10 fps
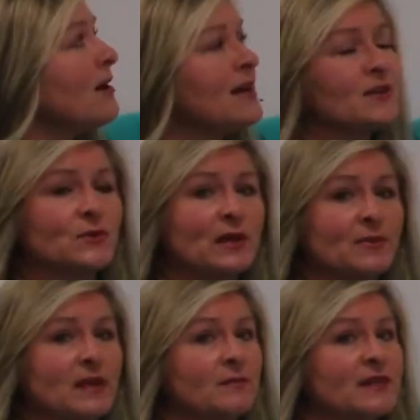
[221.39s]
X-ray
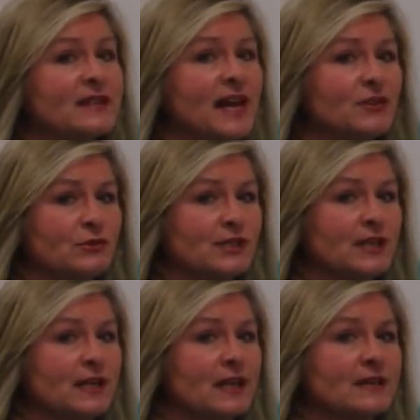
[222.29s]
beam is
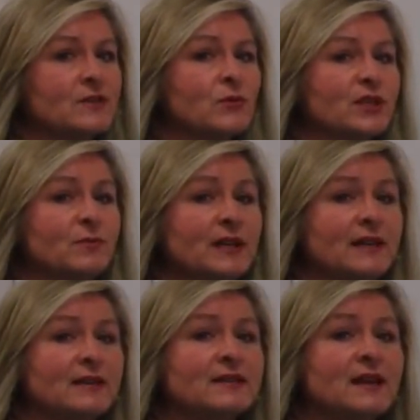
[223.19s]
heterogeneous, which
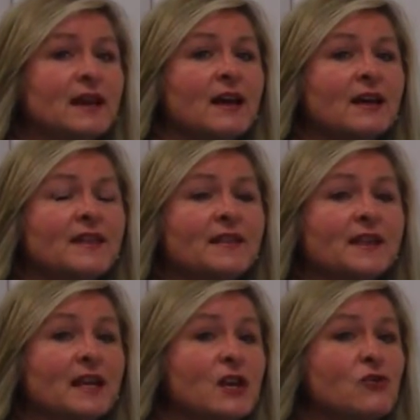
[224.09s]
means that
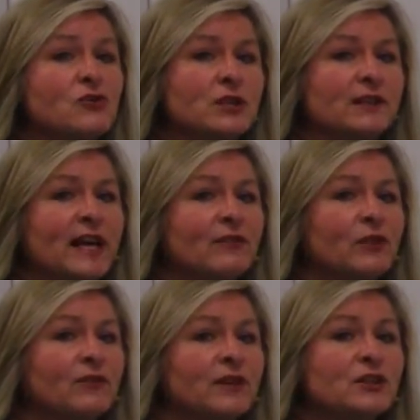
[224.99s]
the energy level
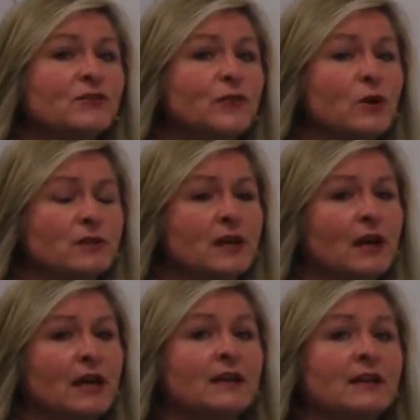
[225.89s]
of each
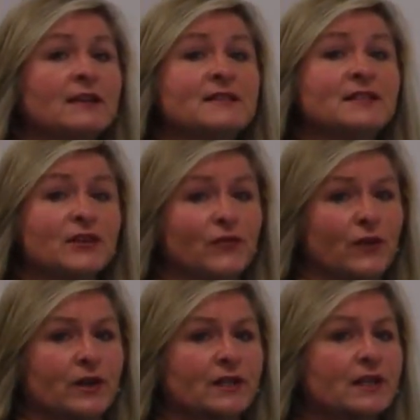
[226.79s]
photon is
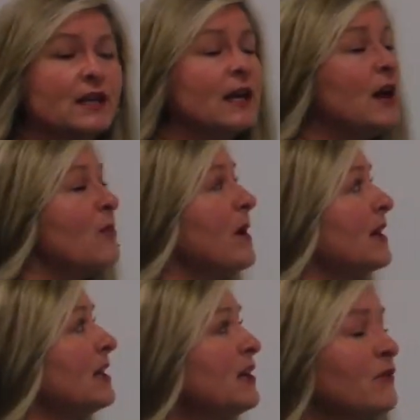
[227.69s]
different.
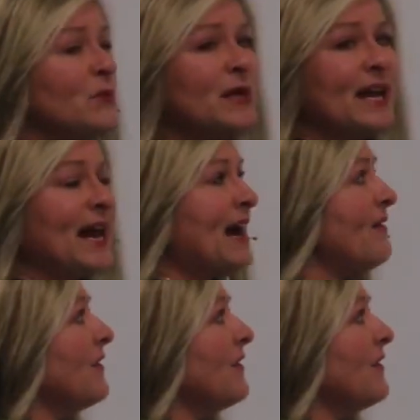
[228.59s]
But if we have